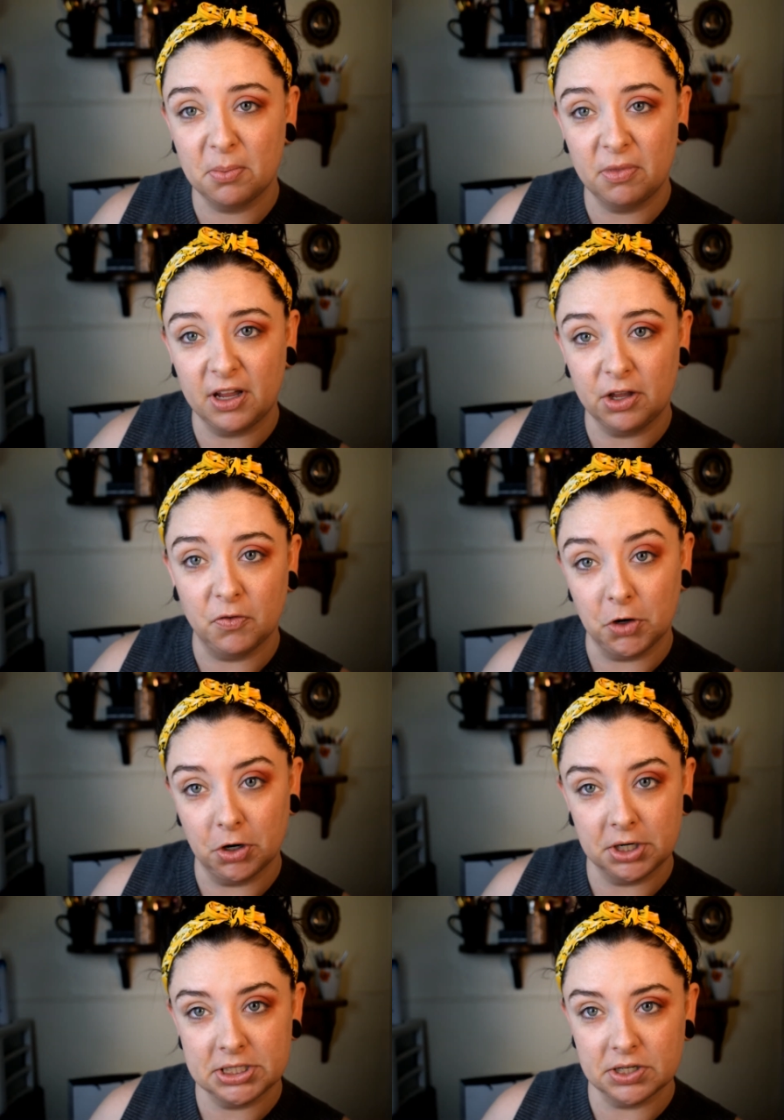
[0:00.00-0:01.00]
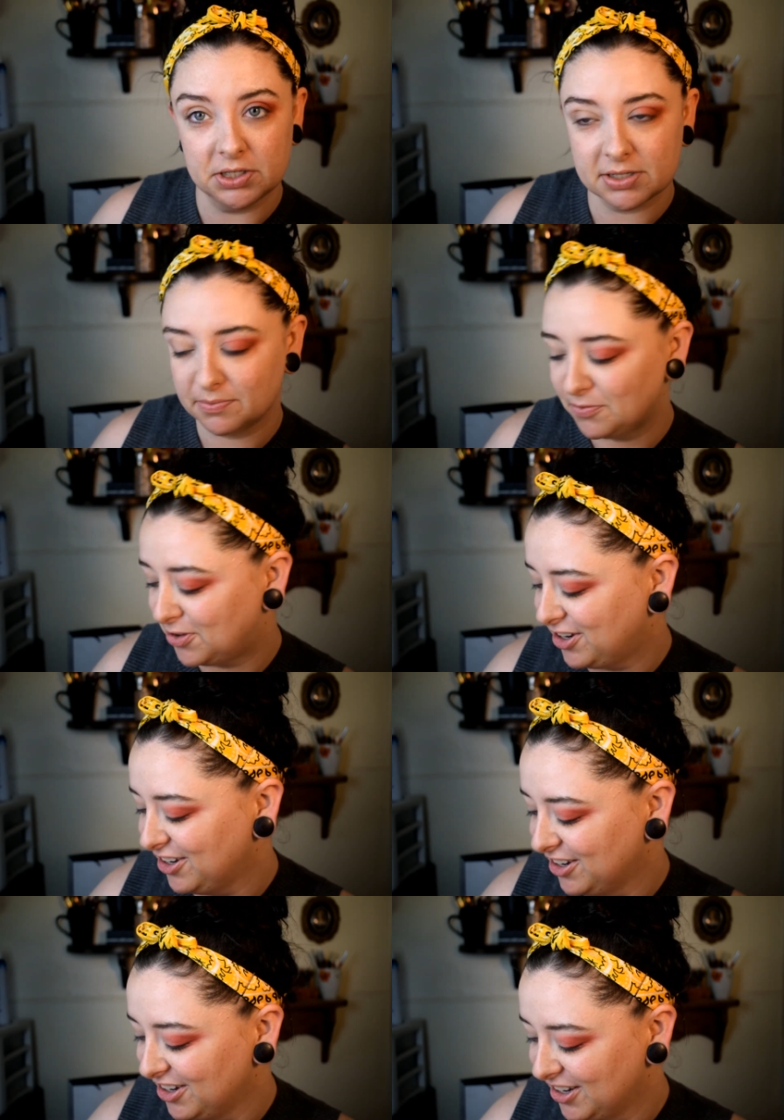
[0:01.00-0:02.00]
Thank you for your concerns.
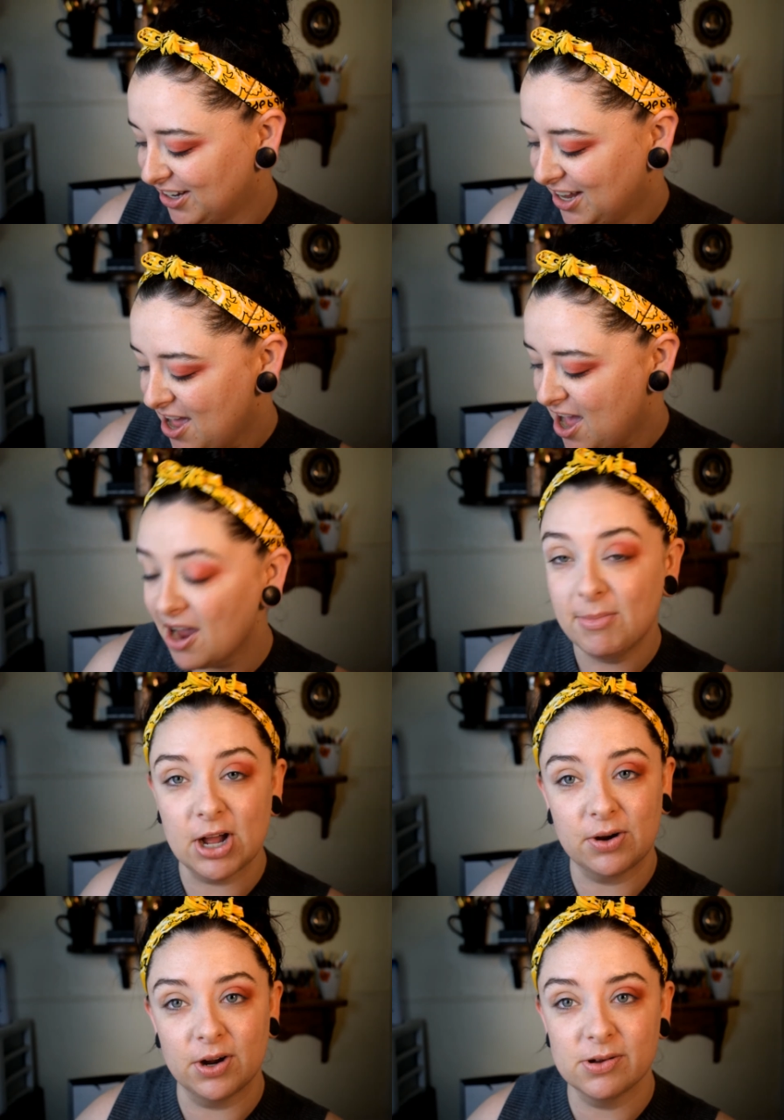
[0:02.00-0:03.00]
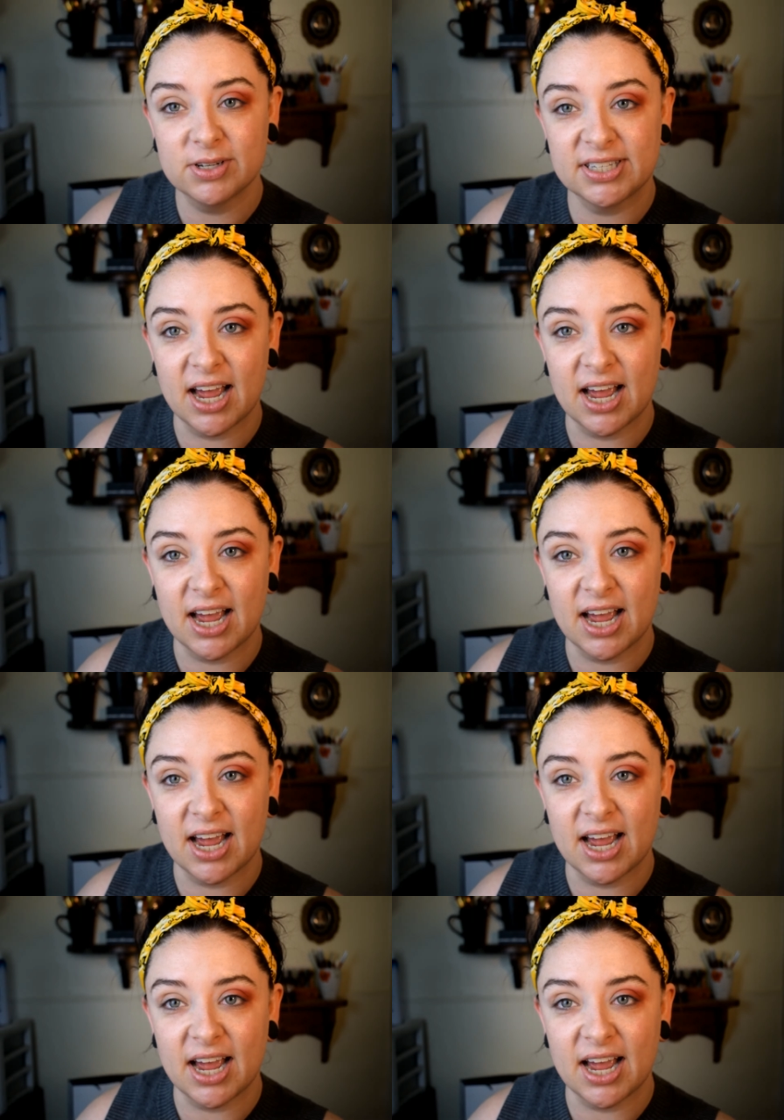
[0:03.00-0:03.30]
I'm not gross.